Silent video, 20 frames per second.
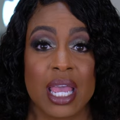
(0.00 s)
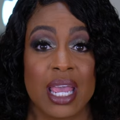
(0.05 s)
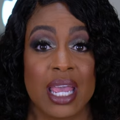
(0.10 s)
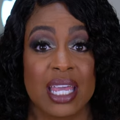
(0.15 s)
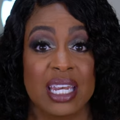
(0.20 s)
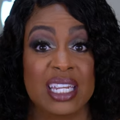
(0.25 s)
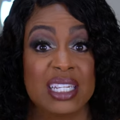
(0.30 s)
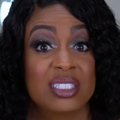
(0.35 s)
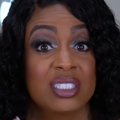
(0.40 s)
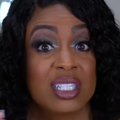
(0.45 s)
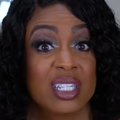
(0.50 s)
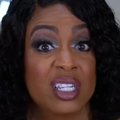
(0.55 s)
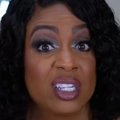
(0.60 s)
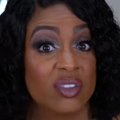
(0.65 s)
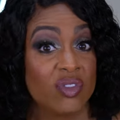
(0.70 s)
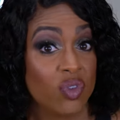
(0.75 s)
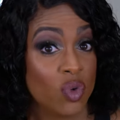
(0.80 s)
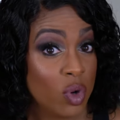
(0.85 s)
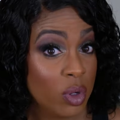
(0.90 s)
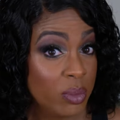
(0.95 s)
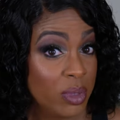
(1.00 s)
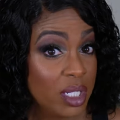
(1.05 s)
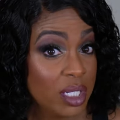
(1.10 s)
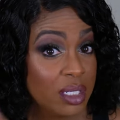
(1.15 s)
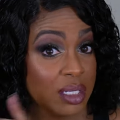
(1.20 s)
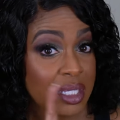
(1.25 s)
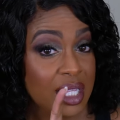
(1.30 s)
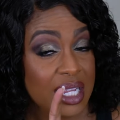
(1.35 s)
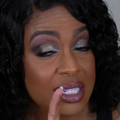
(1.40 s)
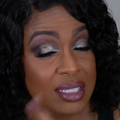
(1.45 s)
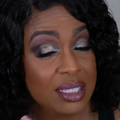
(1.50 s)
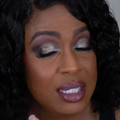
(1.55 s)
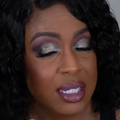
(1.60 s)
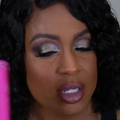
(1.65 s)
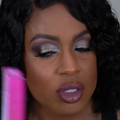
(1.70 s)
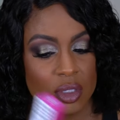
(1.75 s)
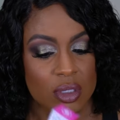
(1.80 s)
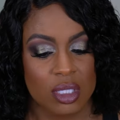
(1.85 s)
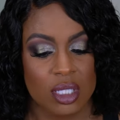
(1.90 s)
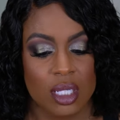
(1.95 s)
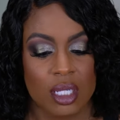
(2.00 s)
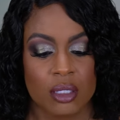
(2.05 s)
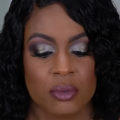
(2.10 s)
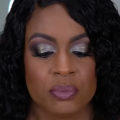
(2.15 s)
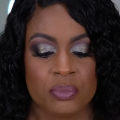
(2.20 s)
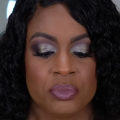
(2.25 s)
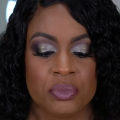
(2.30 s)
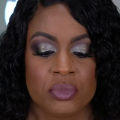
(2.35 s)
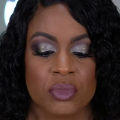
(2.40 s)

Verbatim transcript: and it's a good formula. That's another thing.